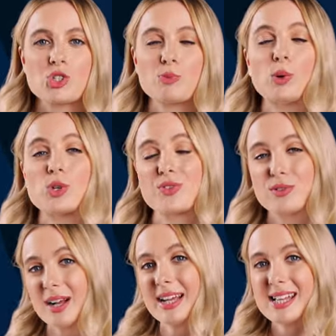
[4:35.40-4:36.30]
Sports
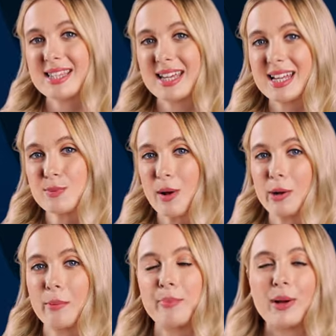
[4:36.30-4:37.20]
varieties,
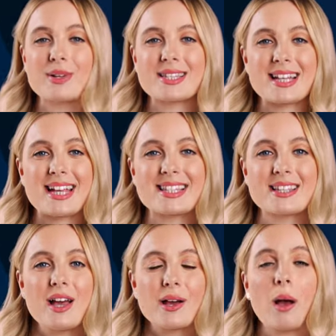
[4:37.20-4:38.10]
welcome bonuses,
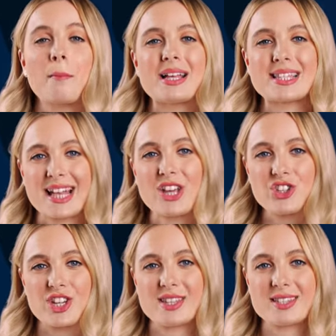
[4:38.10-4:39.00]

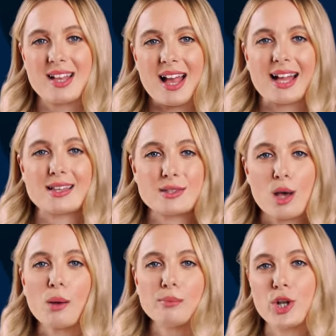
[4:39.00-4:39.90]
compensations, and
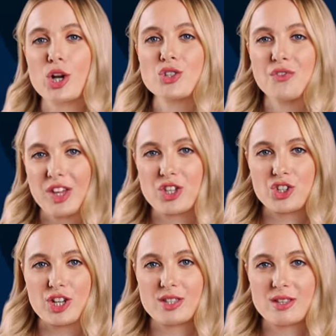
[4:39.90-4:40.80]
top notch
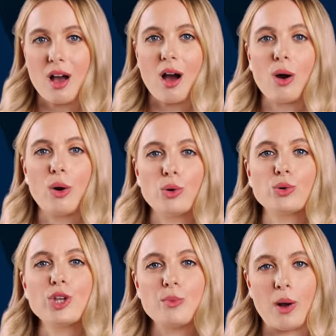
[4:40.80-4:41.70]
features are all
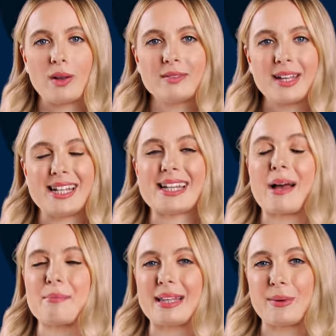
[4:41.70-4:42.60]
you want in a
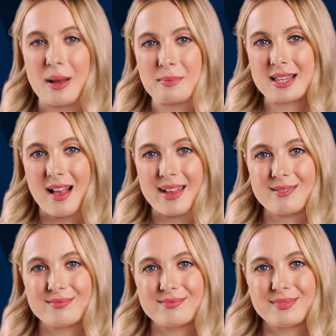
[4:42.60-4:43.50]
gambling website.
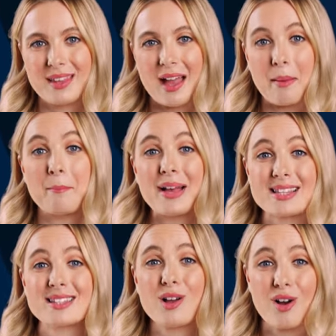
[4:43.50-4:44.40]
And
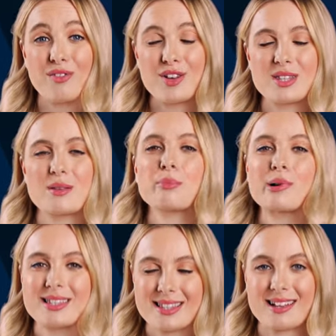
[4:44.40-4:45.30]
Betsson offers
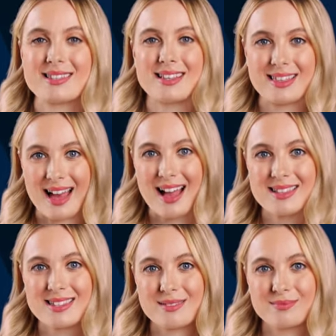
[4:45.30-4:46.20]
precisely that.